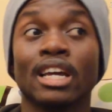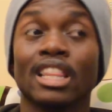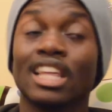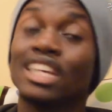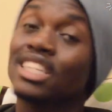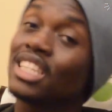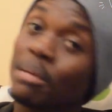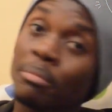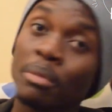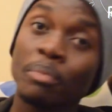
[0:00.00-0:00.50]

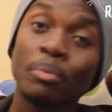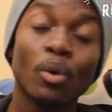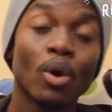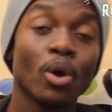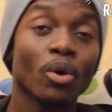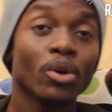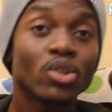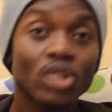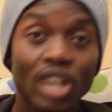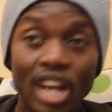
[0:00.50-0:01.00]
There are some people
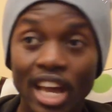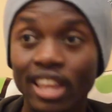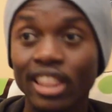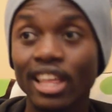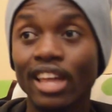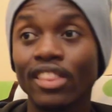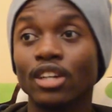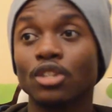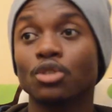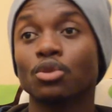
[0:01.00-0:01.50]
who are going to like
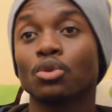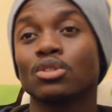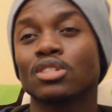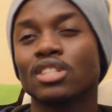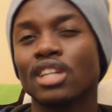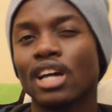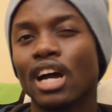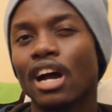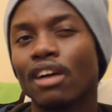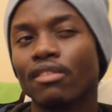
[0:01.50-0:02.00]
the other 2
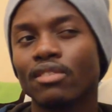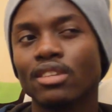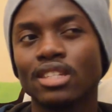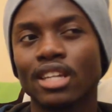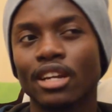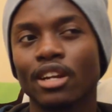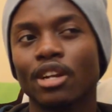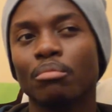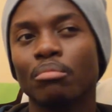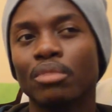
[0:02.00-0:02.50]
because they have
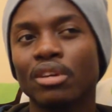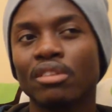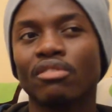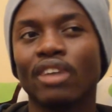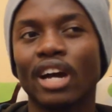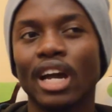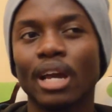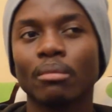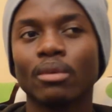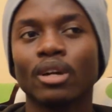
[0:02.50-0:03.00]
this R&B
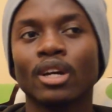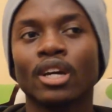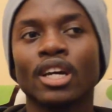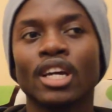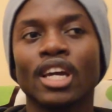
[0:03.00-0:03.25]
vibe.